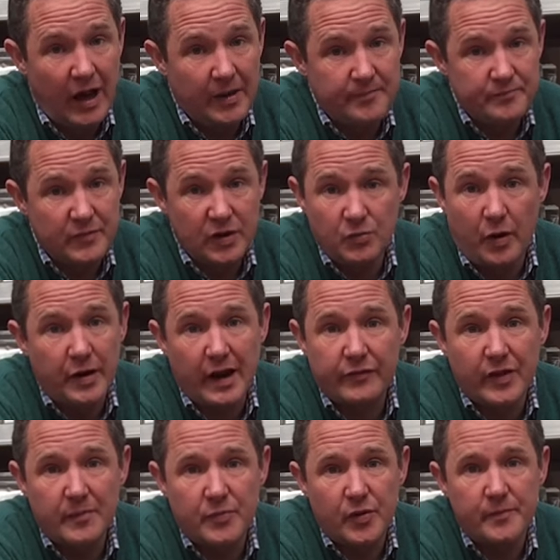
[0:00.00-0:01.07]
um, you won't
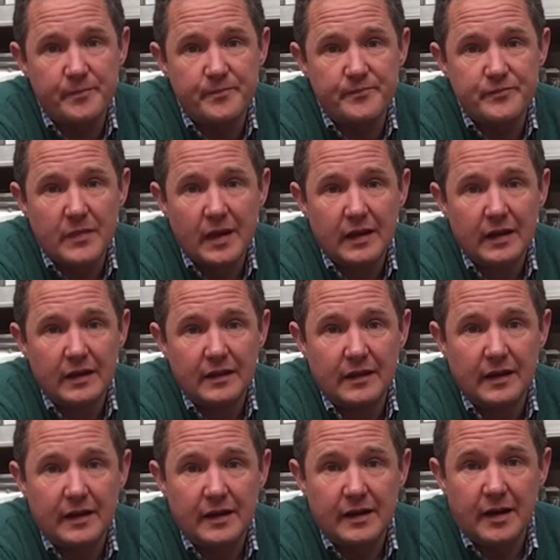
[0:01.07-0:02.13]
have that problem.
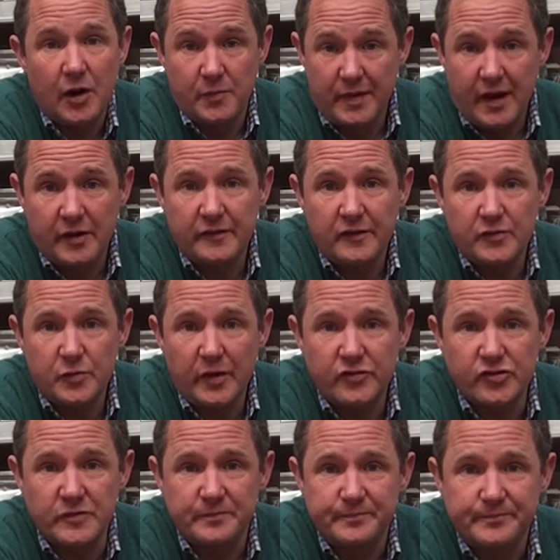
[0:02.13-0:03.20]
I hope that answers your
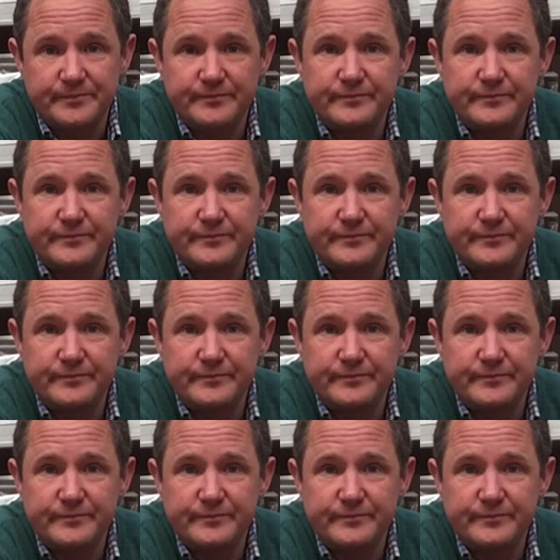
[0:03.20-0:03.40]
question.